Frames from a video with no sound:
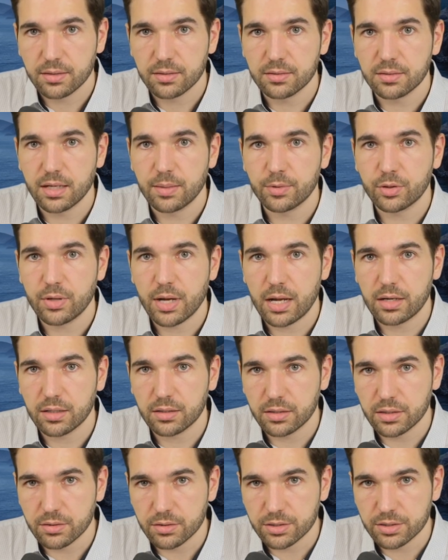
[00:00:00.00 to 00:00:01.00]
the
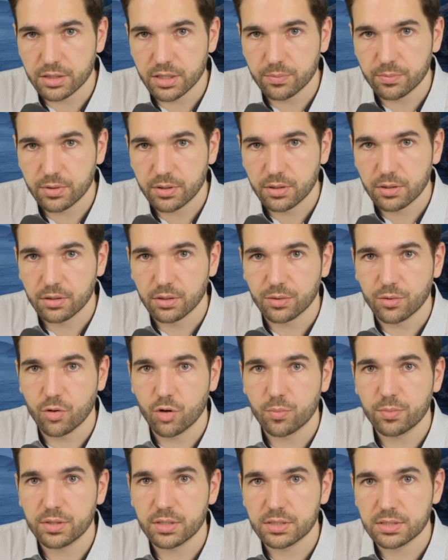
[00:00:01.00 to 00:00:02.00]
Democratic leadership, the
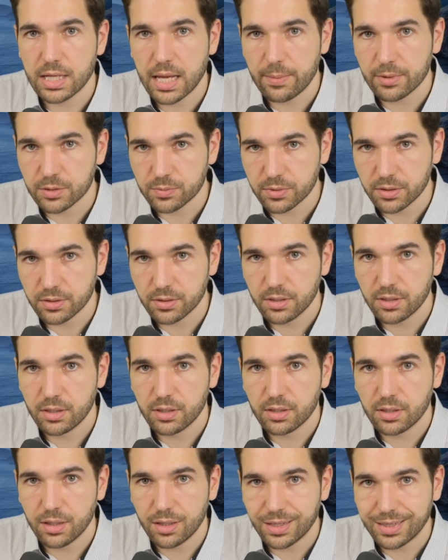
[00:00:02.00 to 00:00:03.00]
corporate establishment
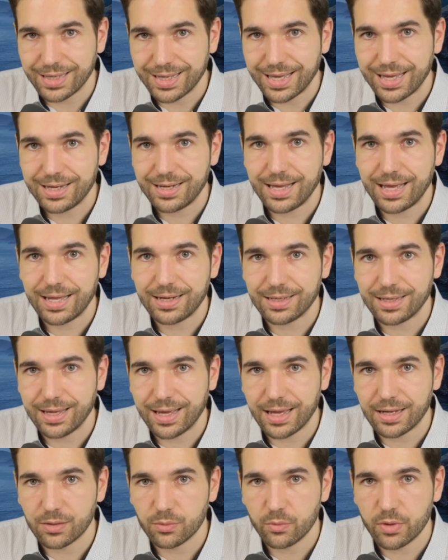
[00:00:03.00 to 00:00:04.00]
again and
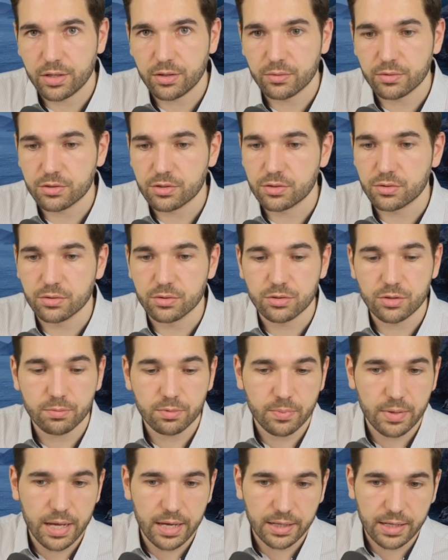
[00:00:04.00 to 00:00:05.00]
again, whether it's through
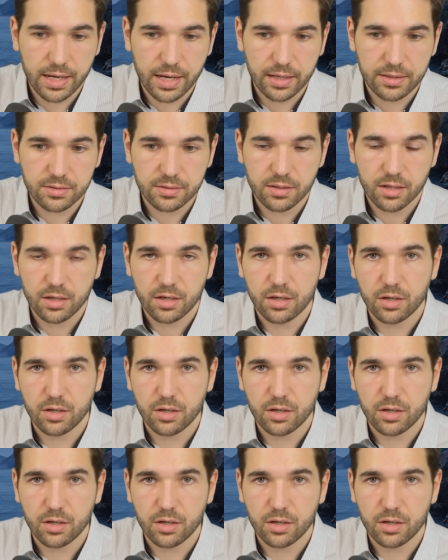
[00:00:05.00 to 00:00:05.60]
super PAC ads,